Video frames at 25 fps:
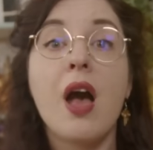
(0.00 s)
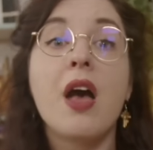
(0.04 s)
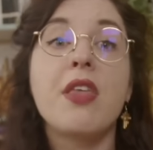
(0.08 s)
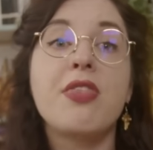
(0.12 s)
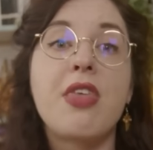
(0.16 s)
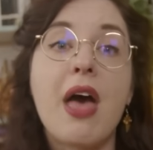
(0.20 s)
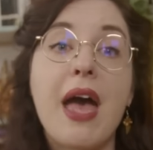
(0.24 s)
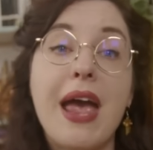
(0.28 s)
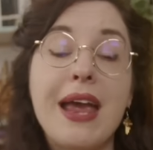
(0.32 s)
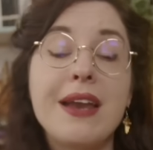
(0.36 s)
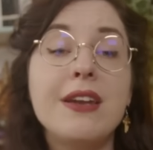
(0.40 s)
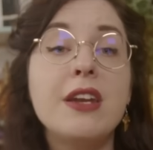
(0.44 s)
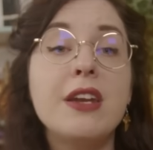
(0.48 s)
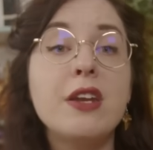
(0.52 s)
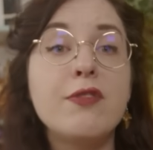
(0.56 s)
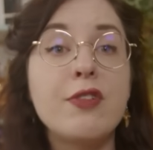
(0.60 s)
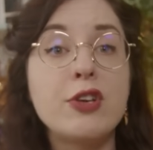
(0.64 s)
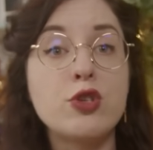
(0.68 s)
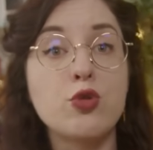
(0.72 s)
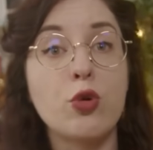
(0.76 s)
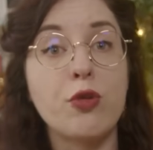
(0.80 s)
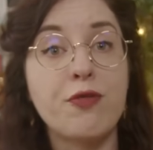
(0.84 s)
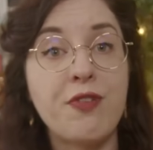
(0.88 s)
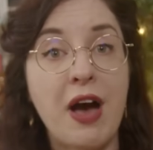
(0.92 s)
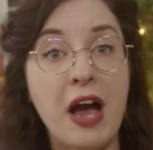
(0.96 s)
Their
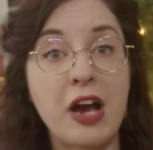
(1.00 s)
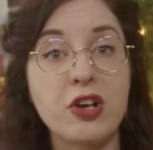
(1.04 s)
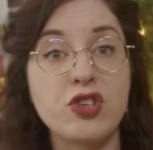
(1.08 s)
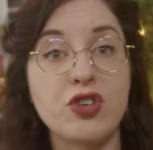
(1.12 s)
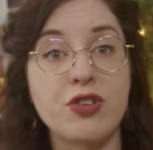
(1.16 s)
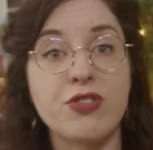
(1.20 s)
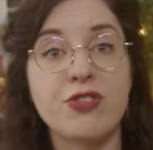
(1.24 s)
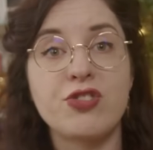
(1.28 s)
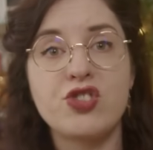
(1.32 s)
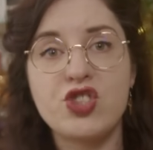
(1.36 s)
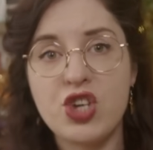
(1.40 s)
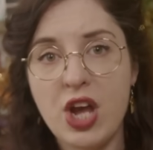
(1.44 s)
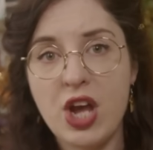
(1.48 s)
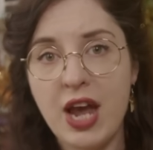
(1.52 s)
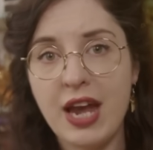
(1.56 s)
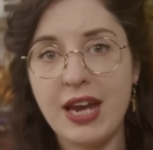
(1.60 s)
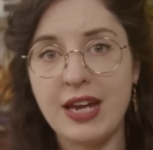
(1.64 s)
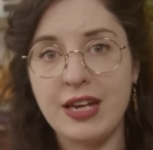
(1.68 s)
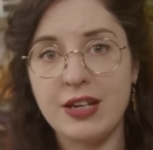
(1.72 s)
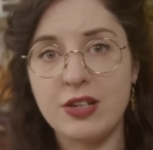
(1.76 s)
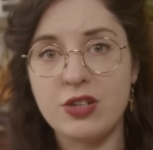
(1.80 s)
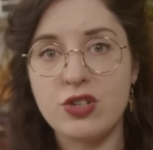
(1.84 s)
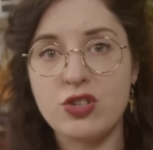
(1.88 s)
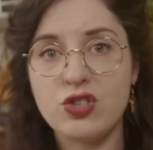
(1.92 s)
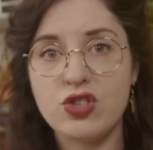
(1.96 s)
individual factors
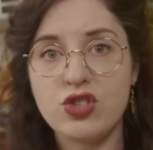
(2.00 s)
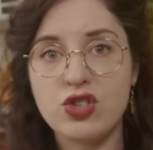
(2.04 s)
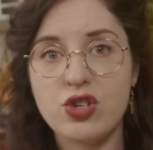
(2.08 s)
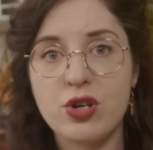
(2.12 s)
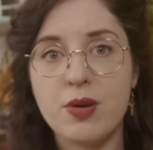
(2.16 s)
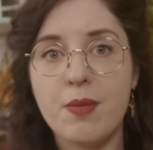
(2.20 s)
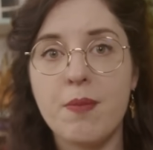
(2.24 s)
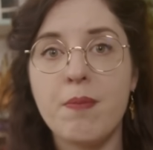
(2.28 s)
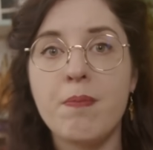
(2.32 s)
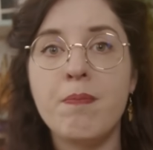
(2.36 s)
changed,